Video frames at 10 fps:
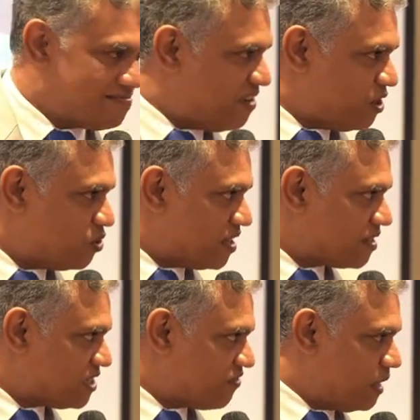What do you
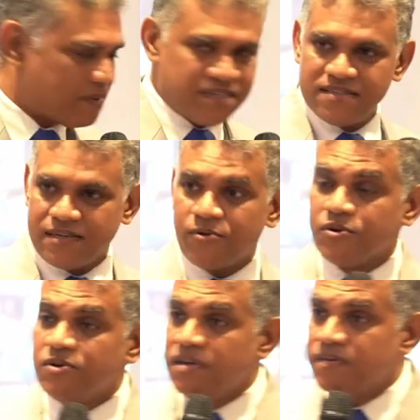think? Does 5%
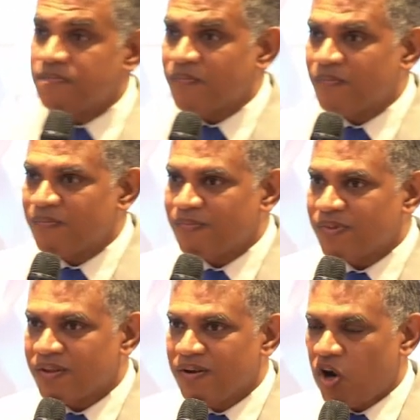sound good
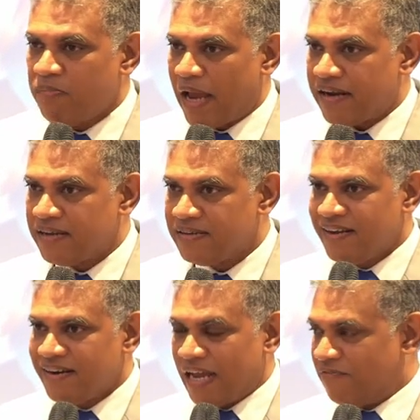or bad?
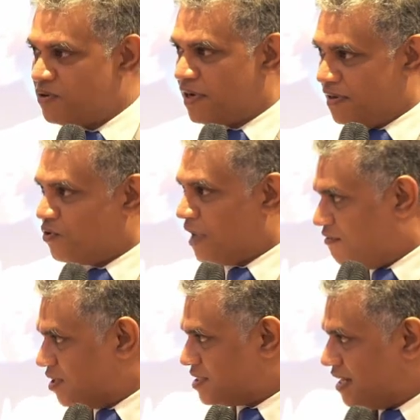Now if you have
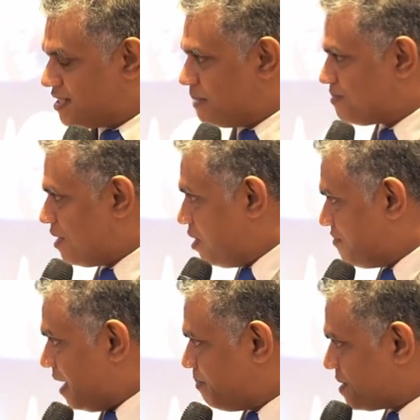your sales reps are only
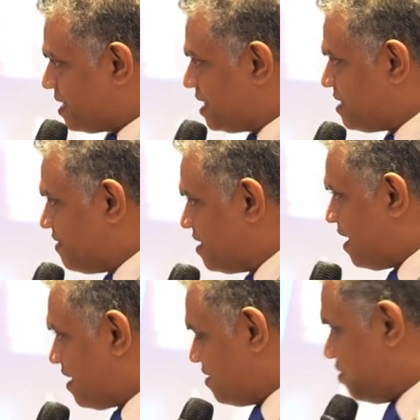5% achieving the target,